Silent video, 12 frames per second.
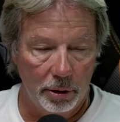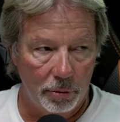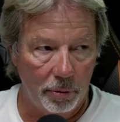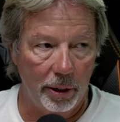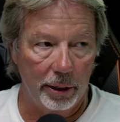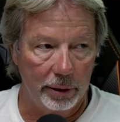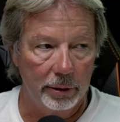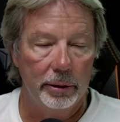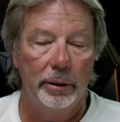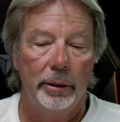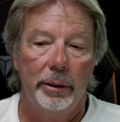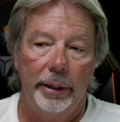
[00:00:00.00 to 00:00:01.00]
Right.
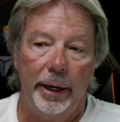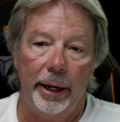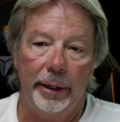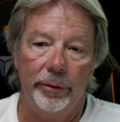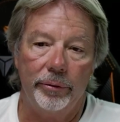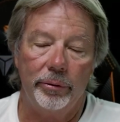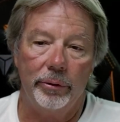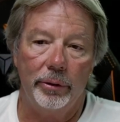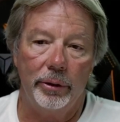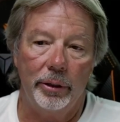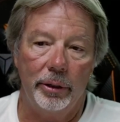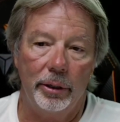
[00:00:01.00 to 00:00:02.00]
And
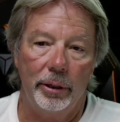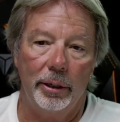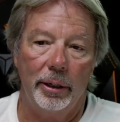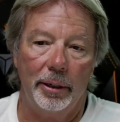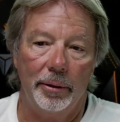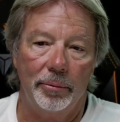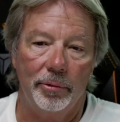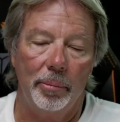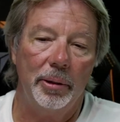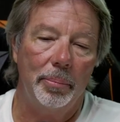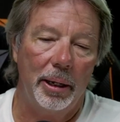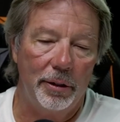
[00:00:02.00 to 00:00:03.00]
some
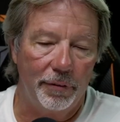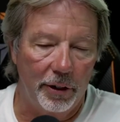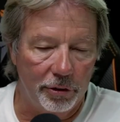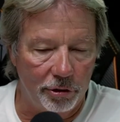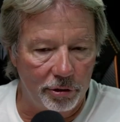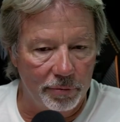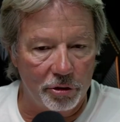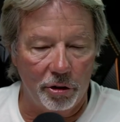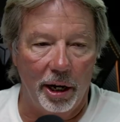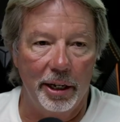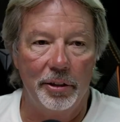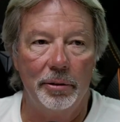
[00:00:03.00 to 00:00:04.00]
of the manufacturers have
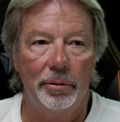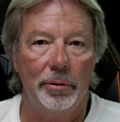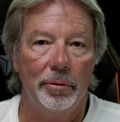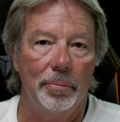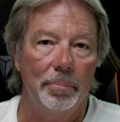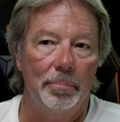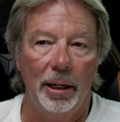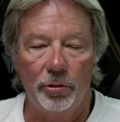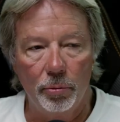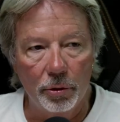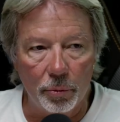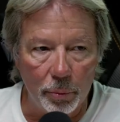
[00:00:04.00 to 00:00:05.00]
tried to mess
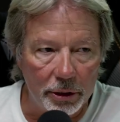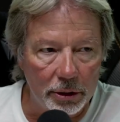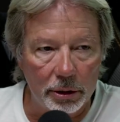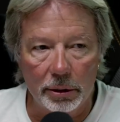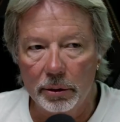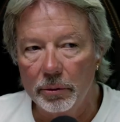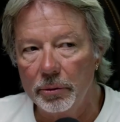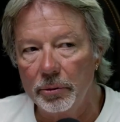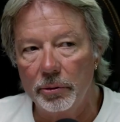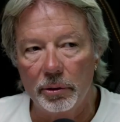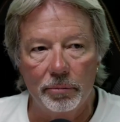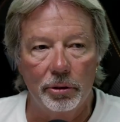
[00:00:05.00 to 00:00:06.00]
with
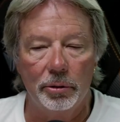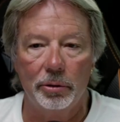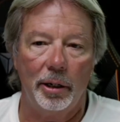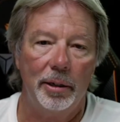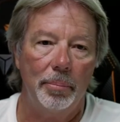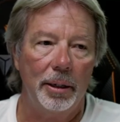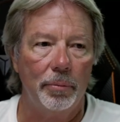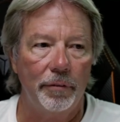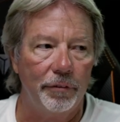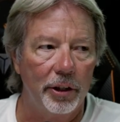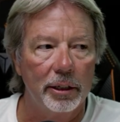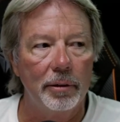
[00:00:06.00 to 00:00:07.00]
windshields and tried to make
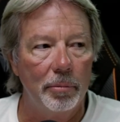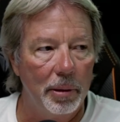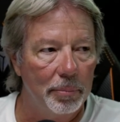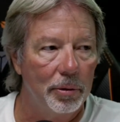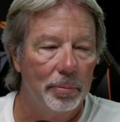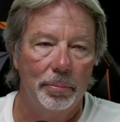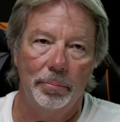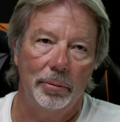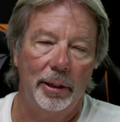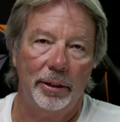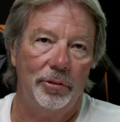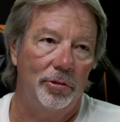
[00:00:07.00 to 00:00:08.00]
reflective. I remember
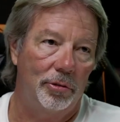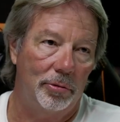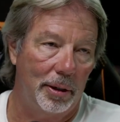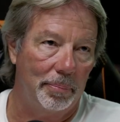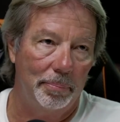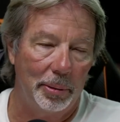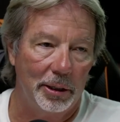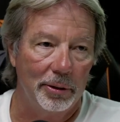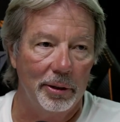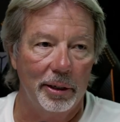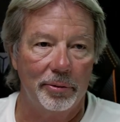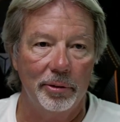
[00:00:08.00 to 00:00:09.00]
Lexus, I'll pick on
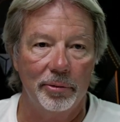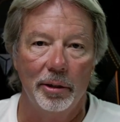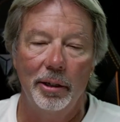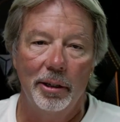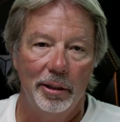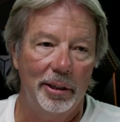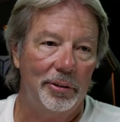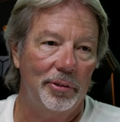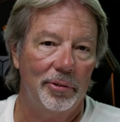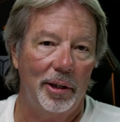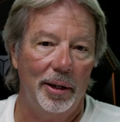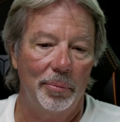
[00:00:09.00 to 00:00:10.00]
Lexus.
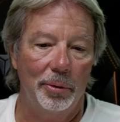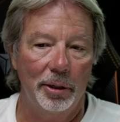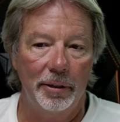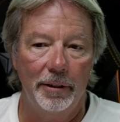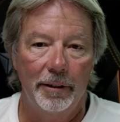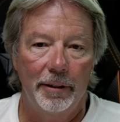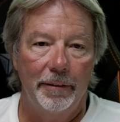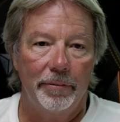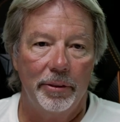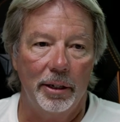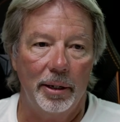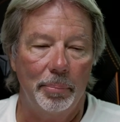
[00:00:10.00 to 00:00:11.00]
Lexus had one.
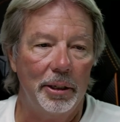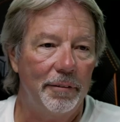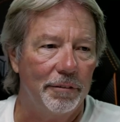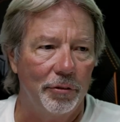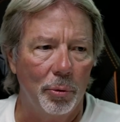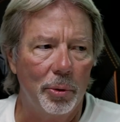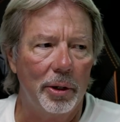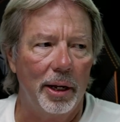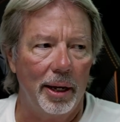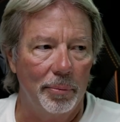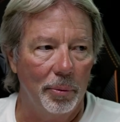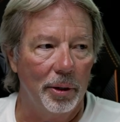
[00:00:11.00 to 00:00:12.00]
I believe Ford
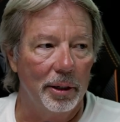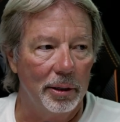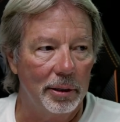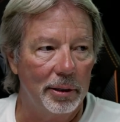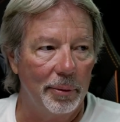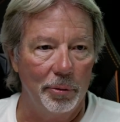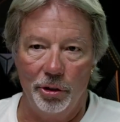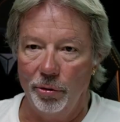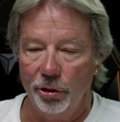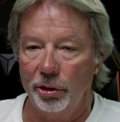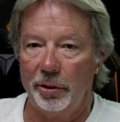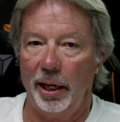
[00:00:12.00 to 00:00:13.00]
had one that when you
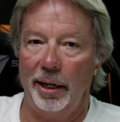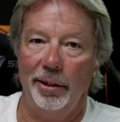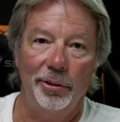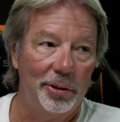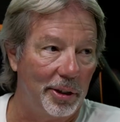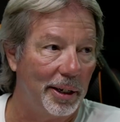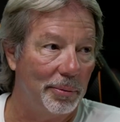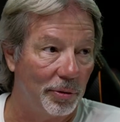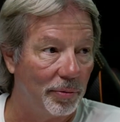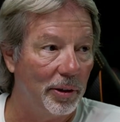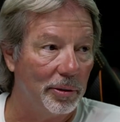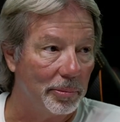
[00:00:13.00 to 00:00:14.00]
looked at it, it looked like it was
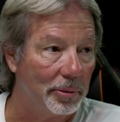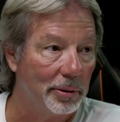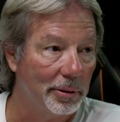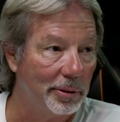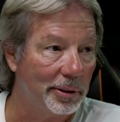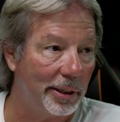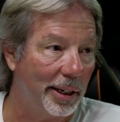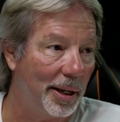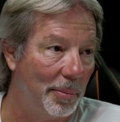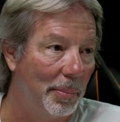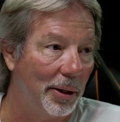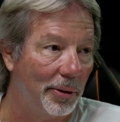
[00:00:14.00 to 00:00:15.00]
filmed. It looked like it had a
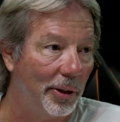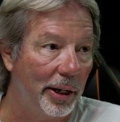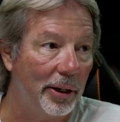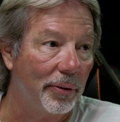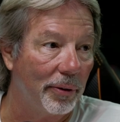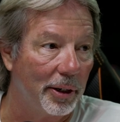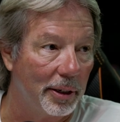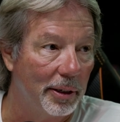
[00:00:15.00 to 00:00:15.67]
metal layer on it.